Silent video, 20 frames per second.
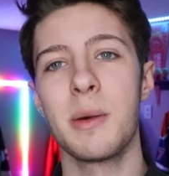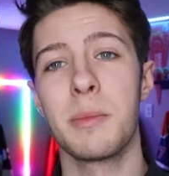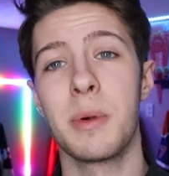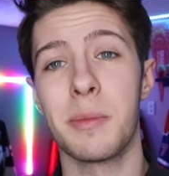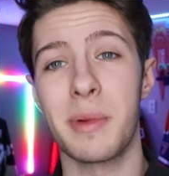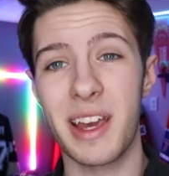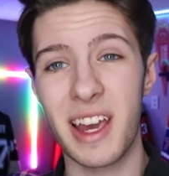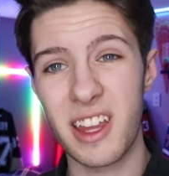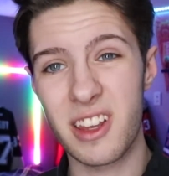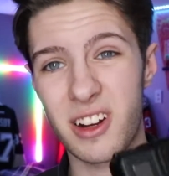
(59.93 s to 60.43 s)
But
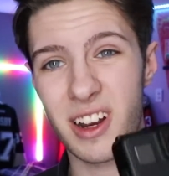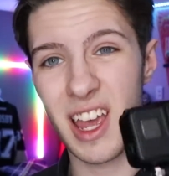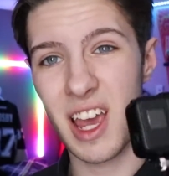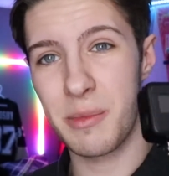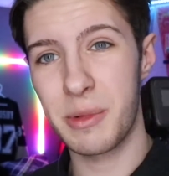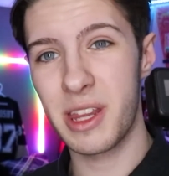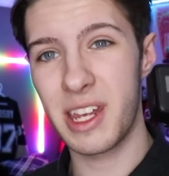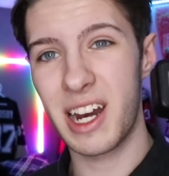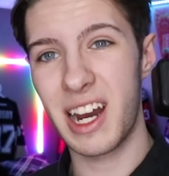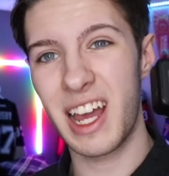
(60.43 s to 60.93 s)
my other camera
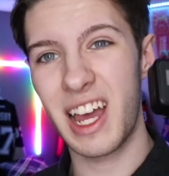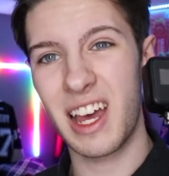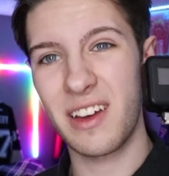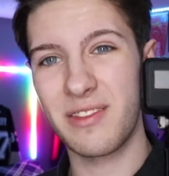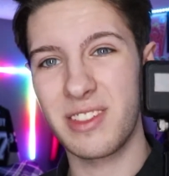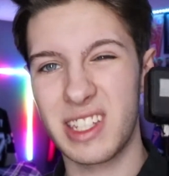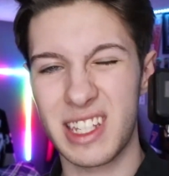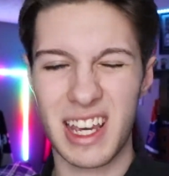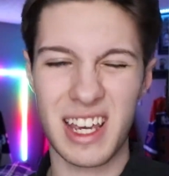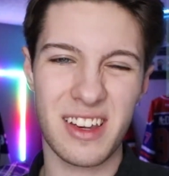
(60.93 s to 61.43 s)
that I have
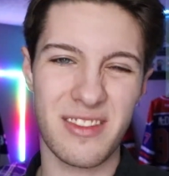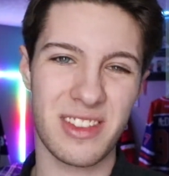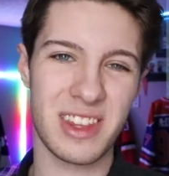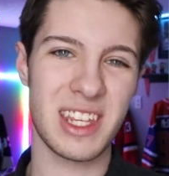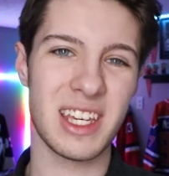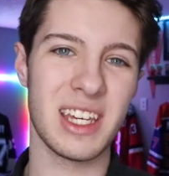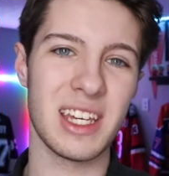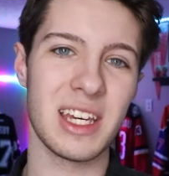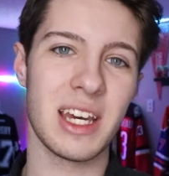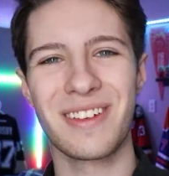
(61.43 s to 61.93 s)
is
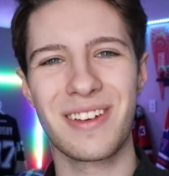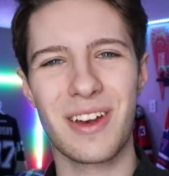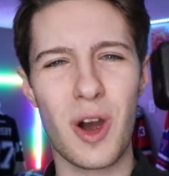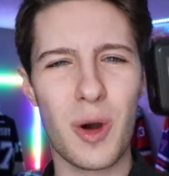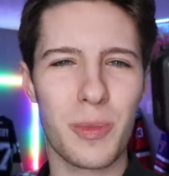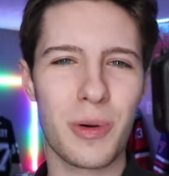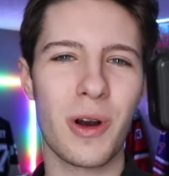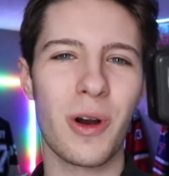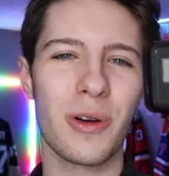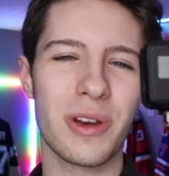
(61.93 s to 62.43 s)
the
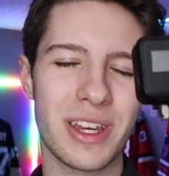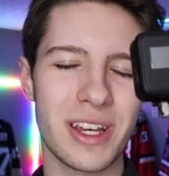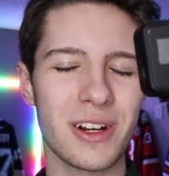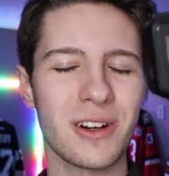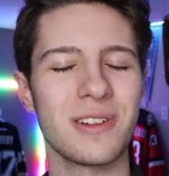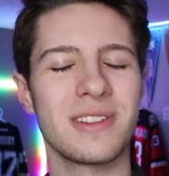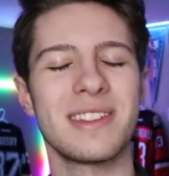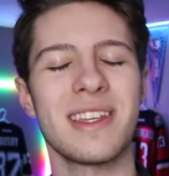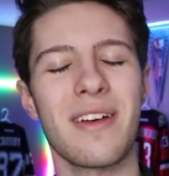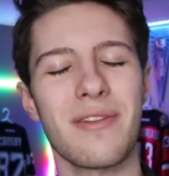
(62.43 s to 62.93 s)
GoPro Hero
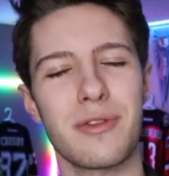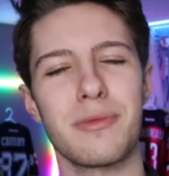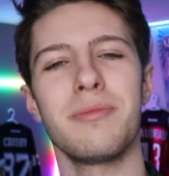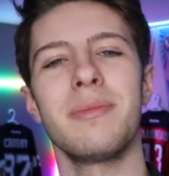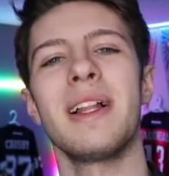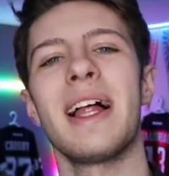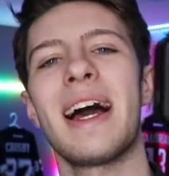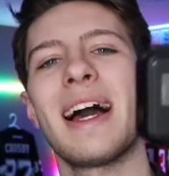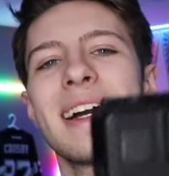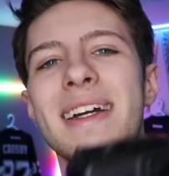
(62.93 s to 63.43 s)
7
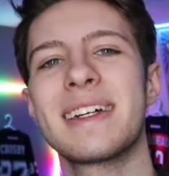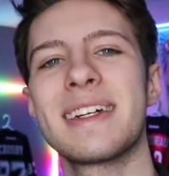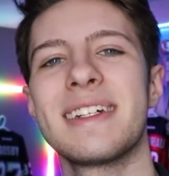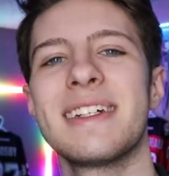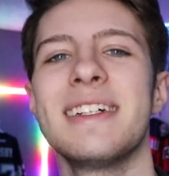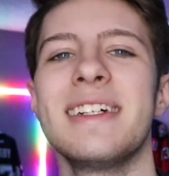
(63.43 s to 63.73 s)
Black.